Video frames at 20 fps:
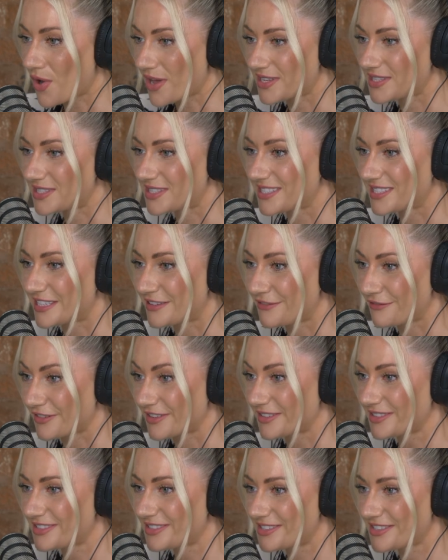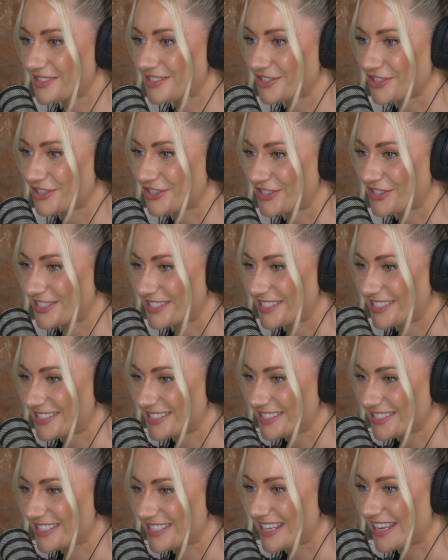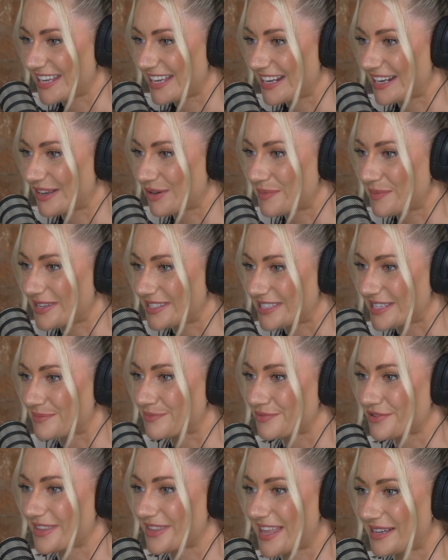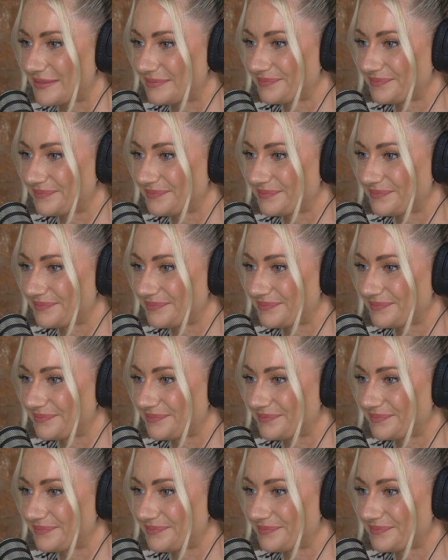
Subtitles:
is the difference? Just digging a little bit deeper on that.